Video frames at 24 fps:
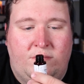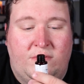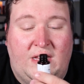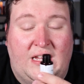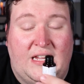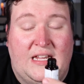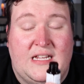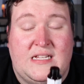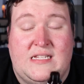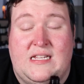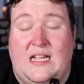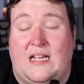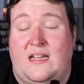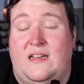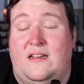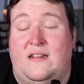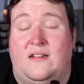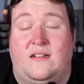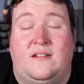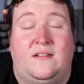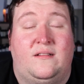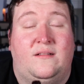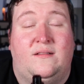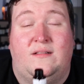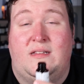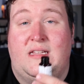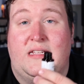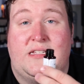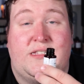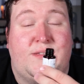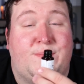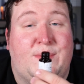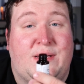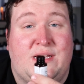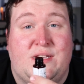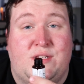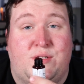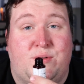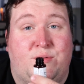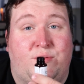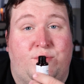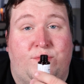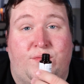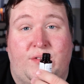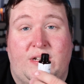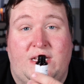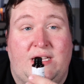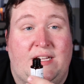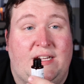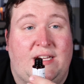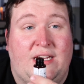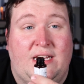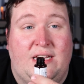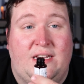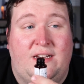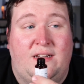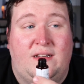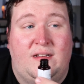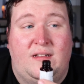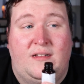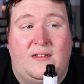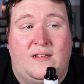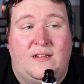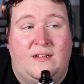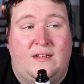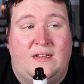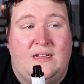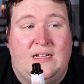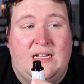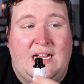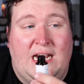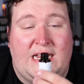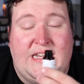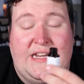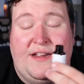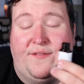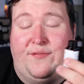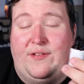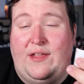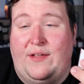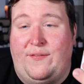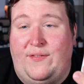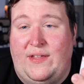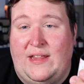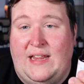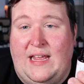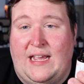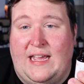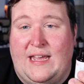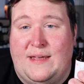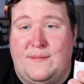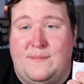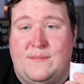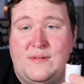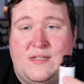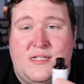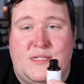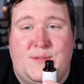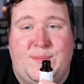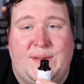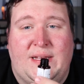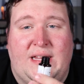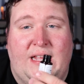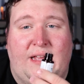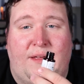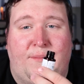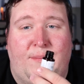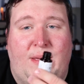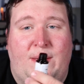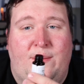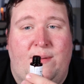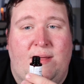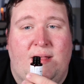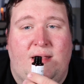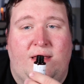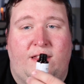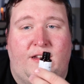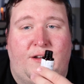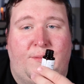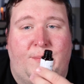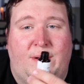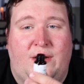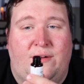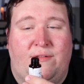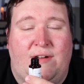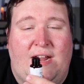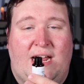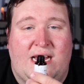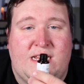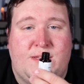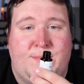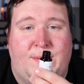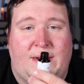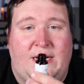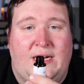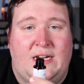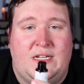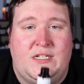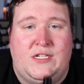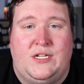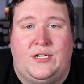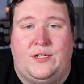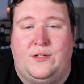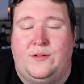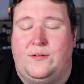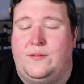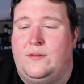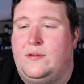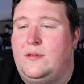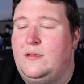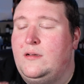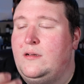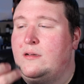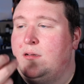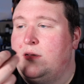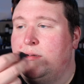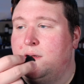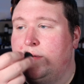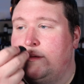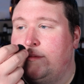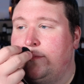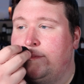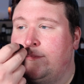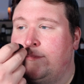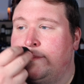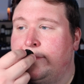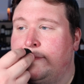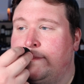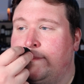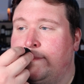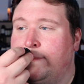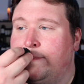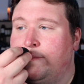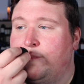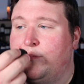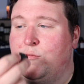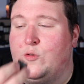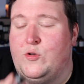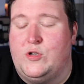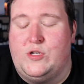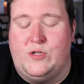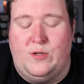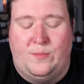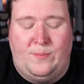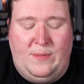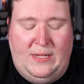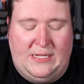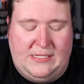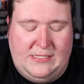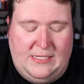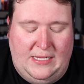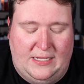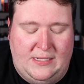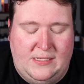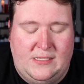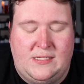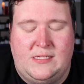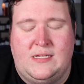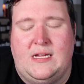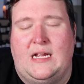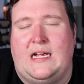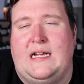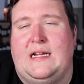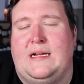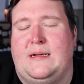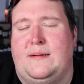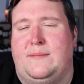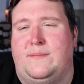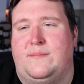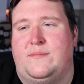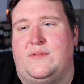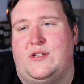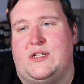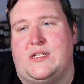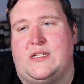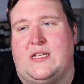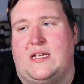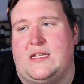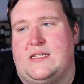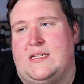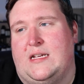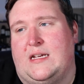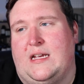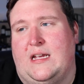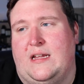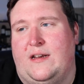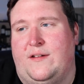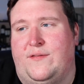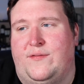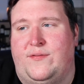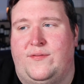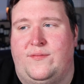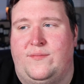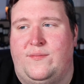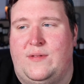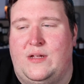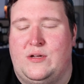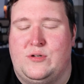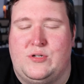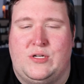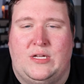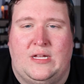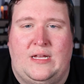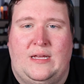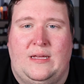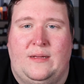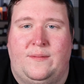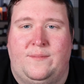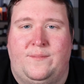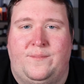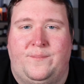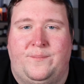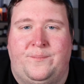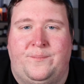Like I said, this smells really good. I definitely feel like I'm smelling maybe a little bit of raspberry too, which would make sense, just because it kind of usually,